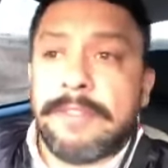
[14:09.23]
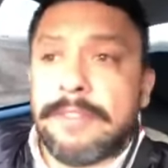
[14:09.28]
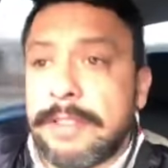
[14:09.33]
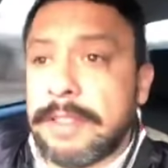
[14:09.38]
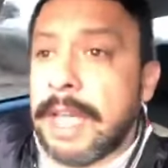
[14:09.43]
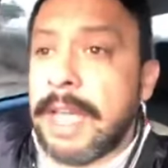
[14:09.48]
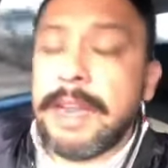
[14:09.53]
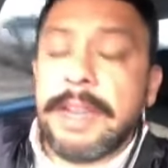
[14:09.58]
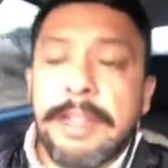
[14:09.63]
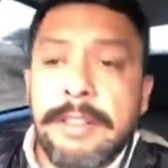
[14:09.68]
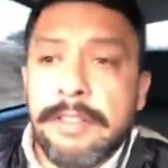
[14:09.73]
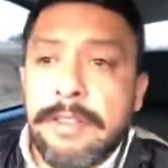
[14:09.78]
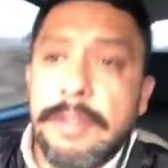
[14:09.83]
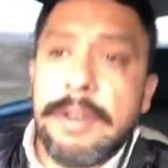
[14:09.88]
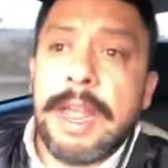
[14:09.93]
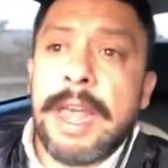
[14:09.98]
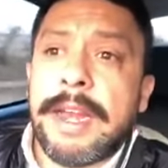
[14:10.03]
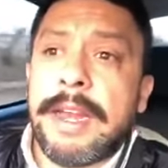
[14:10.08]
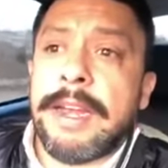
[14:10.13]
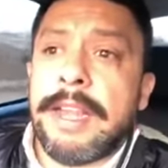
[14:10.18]
Signing the
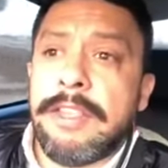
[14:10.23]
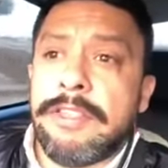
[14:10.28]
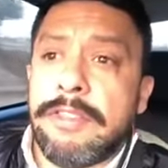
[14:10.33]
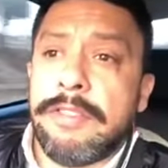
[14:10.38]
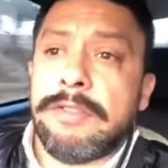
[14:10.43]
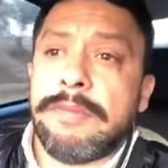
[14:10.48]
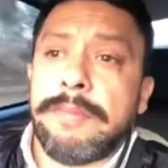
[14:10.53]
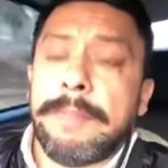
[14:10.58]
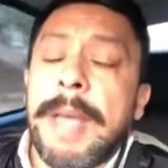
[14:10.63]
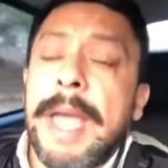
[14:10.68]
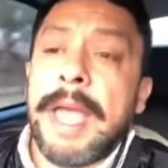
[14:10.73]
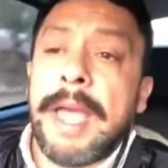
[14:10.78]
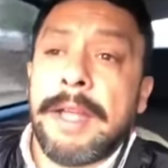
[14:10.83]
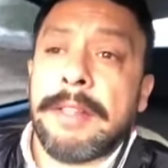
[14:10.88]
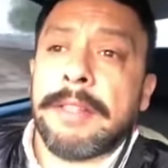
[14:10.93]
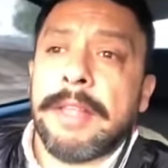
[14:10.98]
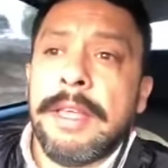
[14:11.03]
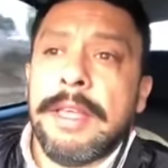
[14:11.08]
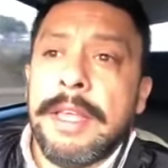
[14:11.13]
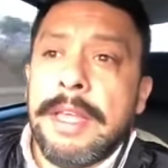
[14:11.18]
United Nations Pact,
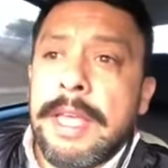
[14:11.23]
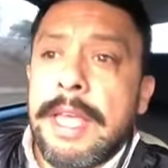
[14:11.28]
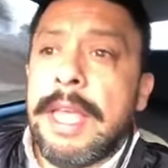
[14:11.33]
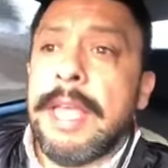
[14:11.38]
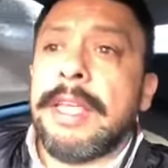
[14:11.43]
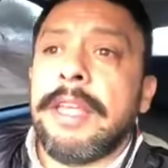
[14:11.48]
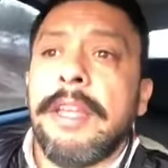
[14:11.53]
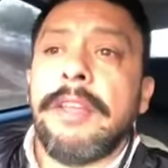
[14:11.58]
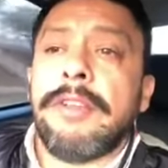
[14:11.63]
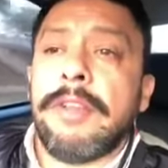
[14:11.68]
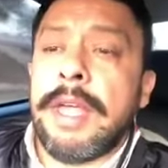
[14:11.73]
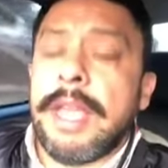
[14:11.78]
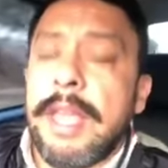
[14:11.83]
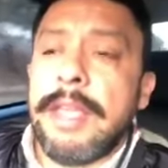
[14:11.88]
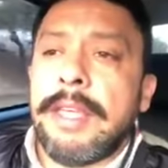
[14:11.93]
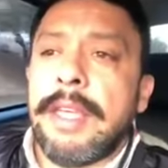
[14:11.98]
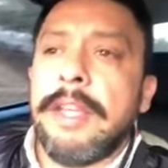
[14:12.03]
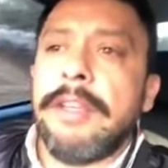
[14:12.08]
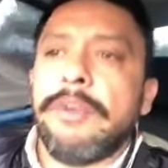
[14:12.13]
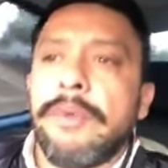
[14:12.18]
it
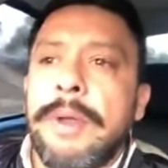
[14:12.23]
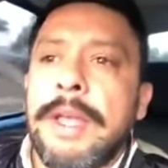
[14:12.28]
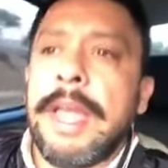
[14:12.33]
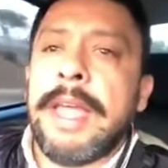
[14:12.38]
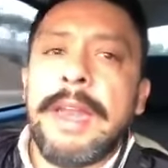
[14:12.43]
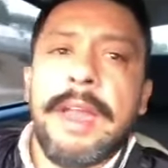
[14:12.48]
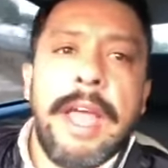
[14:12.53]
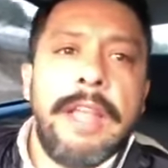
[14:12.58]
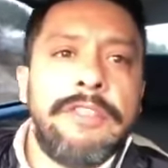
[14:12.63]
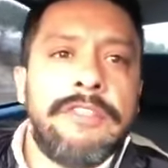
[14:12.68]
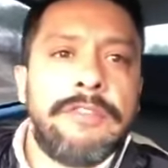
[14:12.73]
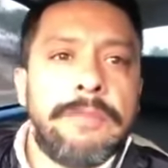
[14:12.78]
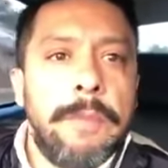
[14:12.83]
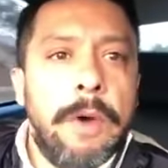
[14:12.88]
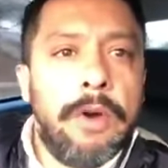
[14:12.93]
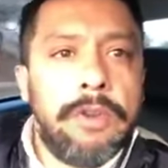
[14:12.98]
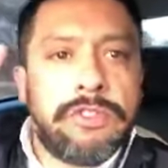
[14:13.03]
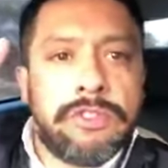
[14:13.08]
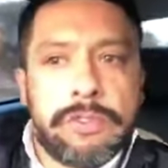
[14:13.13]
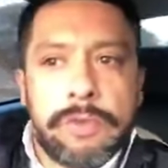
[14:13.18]
can create a
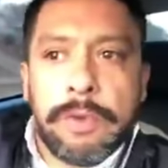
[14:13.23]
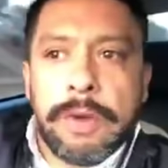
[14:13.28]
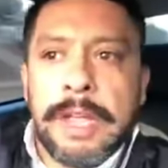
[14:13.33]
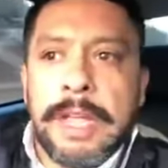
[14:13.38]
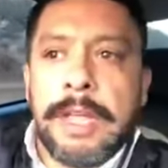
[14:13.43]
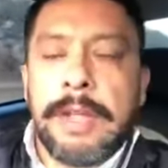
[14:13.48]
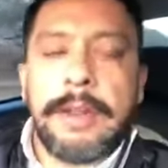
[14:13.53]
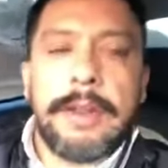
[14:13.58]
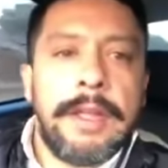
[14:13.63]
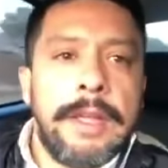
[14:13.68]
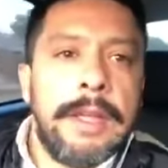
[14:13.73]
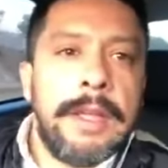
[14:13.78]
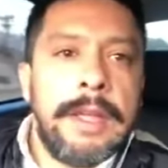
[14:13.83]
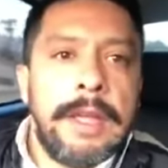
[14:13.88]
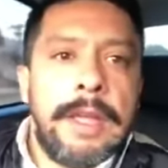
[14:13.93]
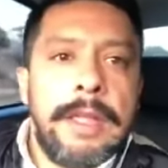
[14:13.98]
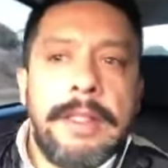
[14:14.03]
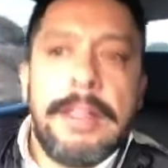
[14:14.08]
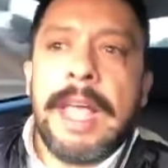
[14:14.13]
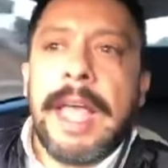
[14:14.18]
smokescreen
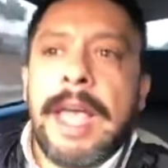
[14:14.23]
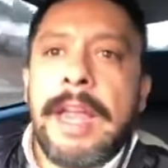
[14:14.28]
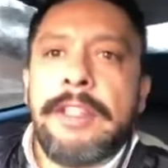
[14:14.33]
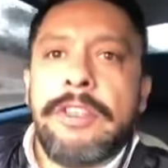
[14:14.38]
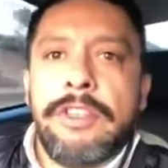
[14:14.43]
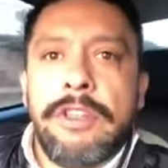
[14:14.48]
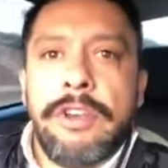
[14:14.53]
that,